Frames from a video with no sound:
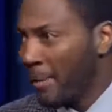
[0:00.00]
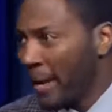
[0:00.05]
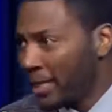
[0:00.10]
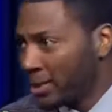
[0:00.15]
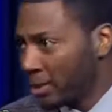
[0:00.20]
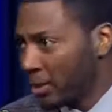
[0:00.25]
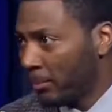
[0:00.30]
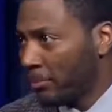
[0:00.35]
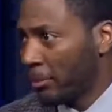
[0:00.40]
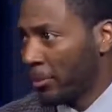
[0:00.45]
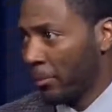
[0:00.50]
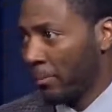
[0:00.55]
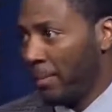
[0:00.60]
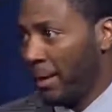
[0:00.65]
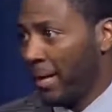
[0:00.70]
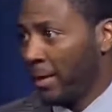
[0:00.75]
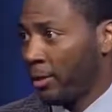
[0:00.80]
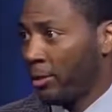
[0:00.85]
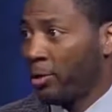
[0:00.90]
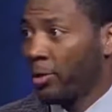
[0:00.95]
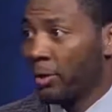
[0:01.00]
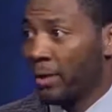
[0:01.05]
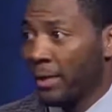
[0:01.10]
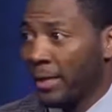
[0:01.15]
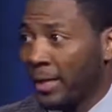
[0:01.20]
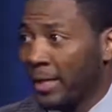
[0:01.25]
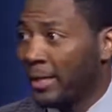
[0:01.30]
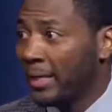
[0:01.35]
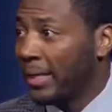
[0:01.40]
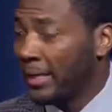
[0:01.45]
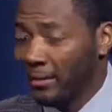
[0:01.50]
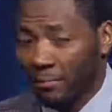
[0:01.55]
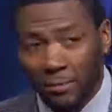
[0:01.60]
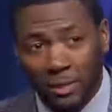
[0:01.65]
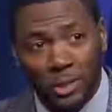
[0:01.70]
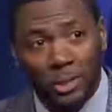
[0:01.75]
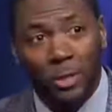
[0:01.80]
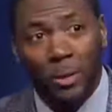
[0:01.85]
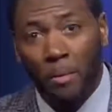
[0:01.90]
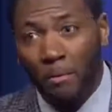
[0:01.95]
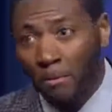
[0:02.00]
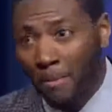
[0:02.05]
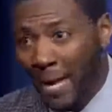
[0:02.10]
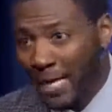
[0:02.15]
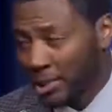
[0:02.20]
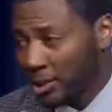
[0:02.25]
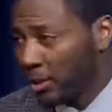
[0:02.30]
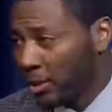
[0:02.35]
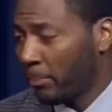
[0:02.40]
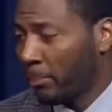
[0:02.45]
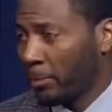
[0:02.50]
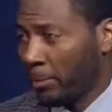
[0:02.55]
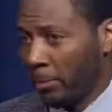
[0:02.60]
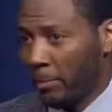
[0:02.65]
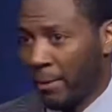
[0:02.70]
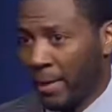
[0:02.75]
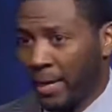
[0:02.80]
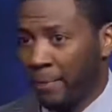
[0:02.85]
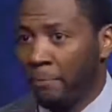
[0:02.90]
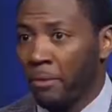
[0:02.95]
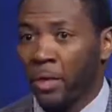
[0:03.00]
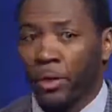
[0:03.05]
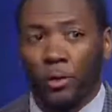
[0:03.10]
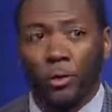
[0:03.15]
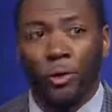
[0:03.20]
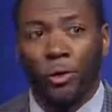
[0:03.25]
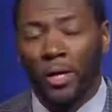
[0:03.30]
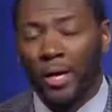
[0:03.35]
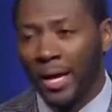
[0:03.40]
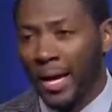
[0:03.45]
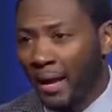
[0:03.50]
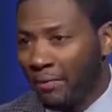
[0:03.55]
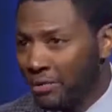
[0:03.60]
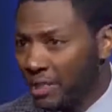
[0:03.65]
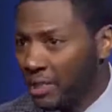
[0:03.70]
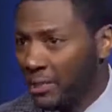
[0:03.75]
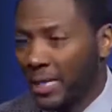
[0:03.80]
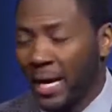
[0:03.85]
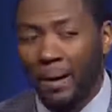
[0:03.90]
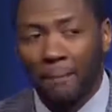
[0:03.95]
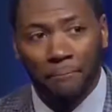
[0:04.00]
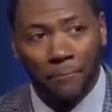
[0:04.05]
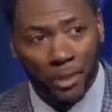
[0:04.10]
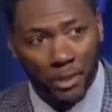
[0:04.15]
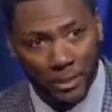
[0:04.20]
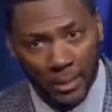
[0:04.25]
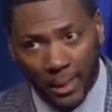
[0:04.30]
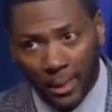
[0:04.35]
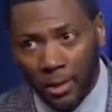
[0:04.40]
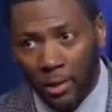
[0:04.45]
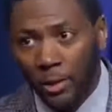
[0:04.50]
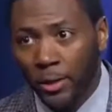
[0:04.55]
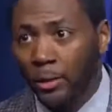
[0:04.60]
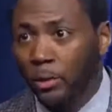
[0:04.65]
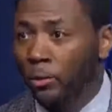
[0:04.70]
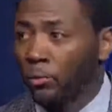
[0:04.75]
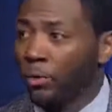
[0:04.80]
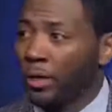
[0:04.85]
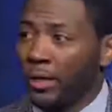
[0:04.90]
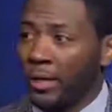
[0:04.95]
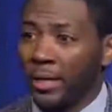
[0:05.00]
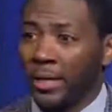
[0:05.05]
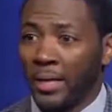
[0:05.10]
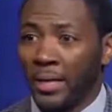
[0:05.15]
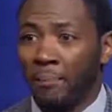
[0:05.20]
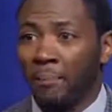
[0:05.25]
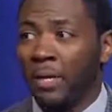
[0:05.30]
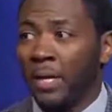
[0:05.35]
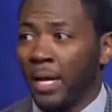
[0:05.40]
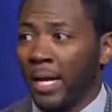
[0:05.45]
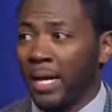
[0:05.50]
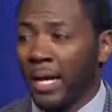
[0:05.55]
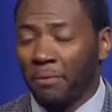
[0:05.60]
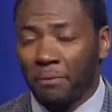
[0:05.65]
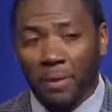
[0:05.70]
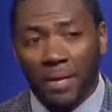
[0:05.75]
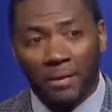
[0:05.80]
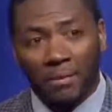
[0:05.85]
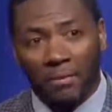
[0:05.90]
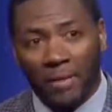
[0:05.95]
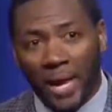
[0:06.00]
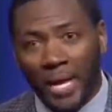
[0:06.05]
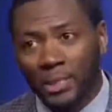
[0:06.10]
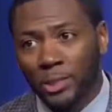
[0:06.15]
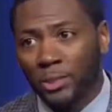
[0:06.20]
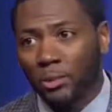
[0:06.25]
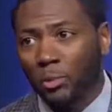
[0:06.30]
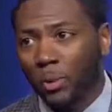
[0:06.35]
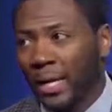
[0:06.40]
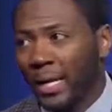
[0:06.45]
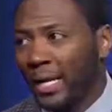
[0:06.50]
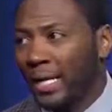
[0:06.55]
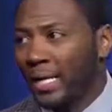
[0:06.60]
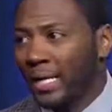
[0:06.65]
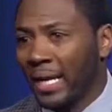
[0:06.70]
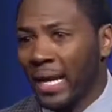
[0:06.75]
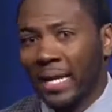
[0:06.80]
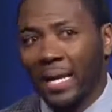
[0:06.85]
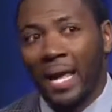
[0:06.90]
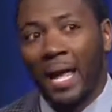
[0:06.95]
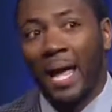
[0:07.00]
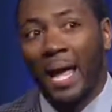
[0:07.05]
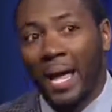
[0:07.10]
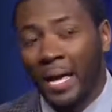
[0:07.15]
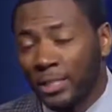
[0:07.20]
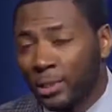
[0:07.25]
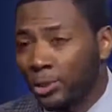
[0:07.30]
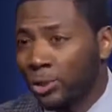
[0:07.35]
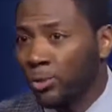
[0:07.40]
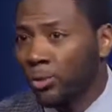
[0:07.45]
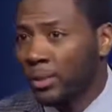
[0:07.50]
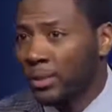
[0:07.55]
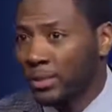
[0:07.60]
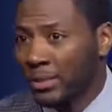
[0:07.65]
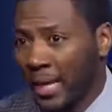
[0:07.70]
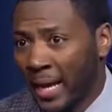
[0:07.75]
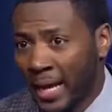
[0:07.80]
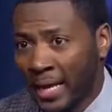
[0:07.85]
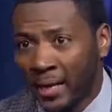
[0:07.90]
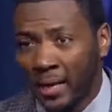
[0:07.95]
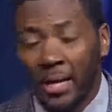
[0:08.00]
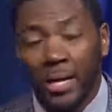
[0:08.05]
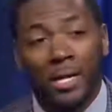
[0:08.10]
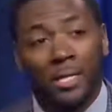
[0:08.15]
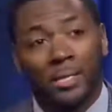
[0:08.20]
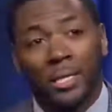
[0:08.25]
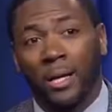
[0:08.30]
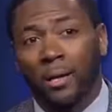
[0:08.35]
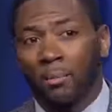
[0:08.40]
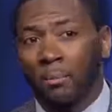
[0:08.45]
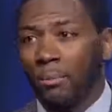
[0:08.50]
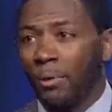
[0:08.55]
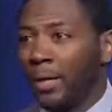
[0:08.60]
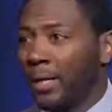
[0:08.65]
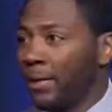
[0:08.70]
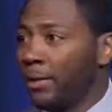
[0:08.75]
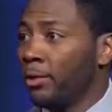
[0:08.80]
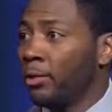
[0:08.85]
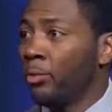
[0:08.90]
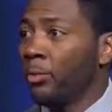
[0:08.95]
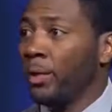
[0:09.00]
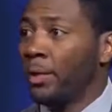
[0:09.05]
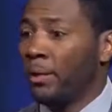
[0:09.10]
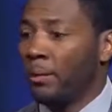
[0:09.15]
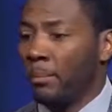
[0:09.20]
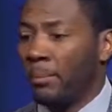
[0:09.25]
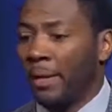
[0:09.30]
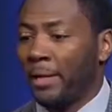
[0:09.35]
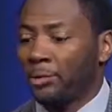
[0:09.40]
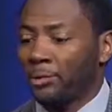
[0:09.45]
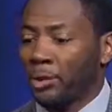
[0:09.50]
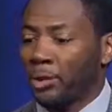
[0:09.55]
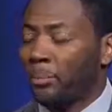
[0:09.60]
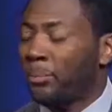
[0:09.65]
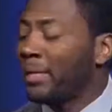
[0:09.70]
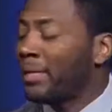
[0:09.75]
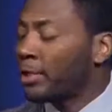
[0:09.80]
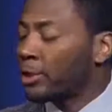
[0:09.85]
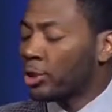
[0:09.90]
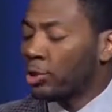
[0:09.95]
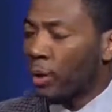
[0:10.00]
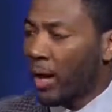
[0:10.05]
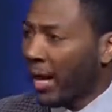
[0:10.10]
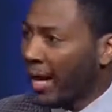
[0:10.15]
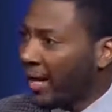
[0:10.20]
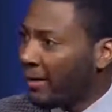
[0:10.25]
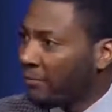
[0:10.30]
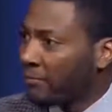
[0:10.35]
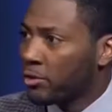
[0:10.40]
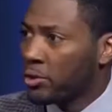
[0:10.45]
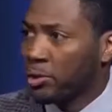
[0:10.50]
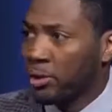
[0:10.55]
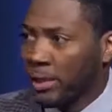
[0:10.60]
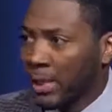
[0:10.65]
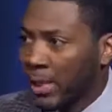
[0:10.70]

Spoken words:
matched up on the back. You're going to get Ninkovich matched up on the back. You're going to have to stop the downhill running game. And I think that's the way Atlanta has to attack Tom Brady and New England Patriots, because you have to